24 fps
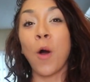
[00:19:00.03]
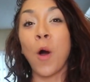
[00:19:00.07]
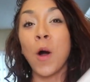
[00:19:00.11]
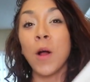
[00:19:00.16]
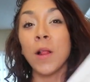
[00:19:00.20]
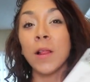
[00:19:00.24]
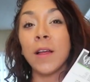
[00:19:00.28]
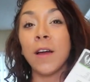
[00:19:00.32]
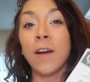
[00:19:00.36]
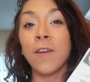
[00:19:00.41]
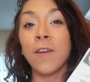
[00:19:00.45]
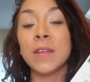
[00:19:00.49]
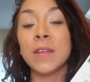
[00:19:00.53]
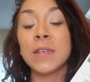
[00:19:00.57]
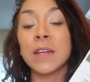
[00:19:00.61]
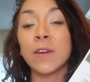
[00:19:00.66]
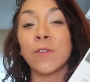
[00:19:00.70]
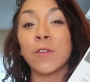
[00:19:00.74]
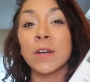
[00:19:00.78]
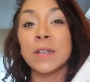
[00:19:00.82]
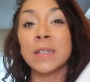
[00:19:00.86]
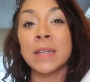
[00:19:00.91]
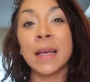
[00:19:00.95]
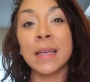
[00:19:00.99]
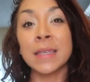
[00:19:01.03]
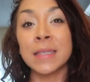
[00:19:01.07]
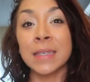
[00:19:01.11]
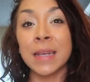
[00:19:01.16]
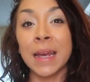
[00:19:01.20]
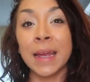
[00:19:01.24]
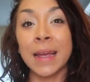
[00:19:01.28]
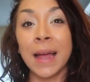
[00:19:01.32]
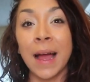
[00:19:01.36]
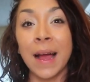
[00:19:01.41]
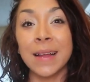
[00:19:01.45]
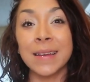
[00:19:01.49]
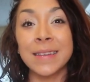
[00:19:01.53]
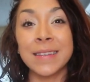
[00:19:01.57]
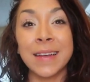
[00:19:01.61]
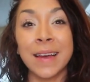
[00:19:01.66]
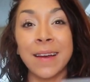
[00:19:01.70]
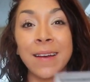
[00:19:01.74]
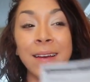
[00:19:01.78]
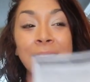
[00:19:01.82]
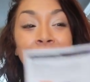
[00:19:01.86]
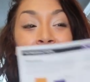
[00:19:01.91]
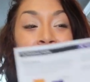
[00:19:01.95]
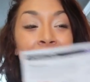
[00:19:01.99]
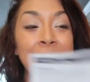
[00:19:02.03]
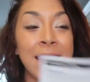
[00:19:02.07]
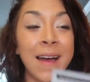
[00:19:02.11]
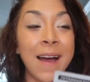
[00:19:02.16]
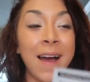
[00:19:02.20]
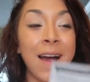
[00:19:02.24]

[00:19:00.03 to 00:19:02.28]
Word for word: all the different tests that I got done.